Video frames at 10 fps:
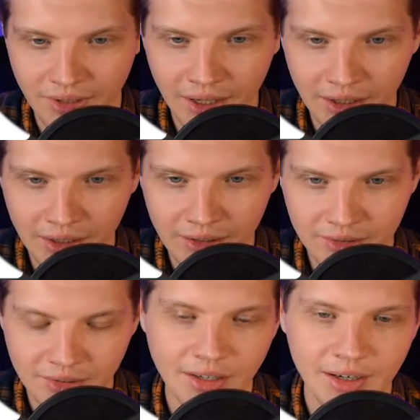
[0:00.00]

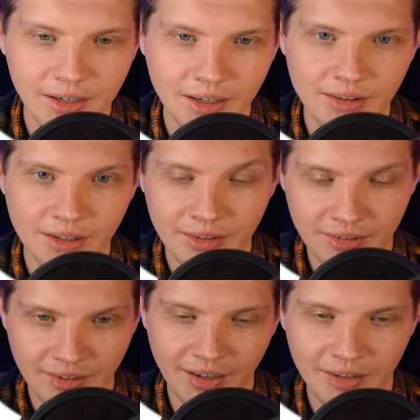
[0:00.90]
8, 9,
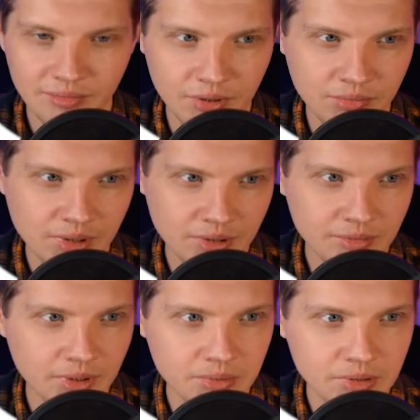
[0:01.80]
and 10
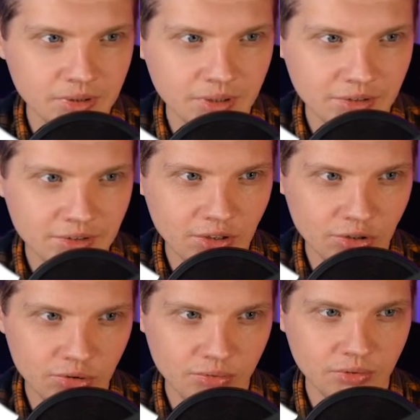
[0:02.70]
will be released in
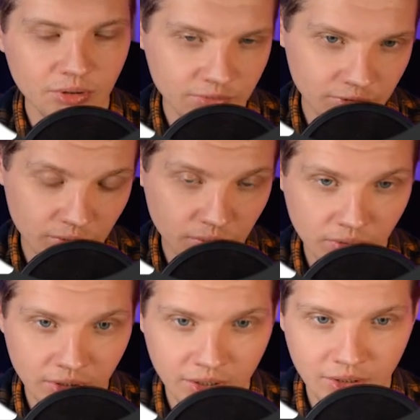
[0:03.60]
June of
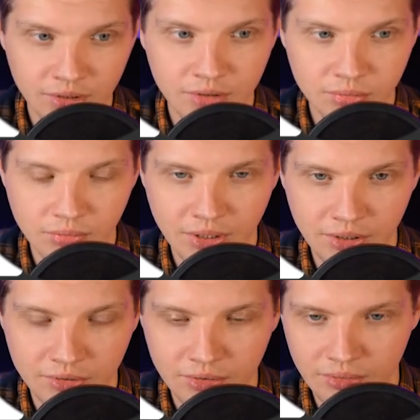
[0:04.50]

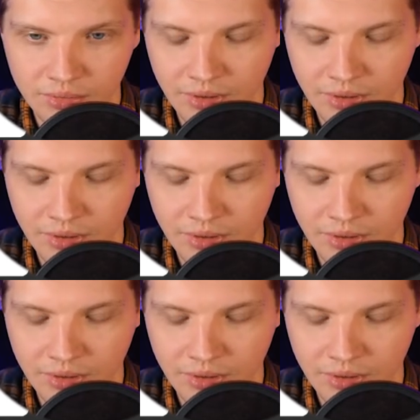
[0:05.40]
2022.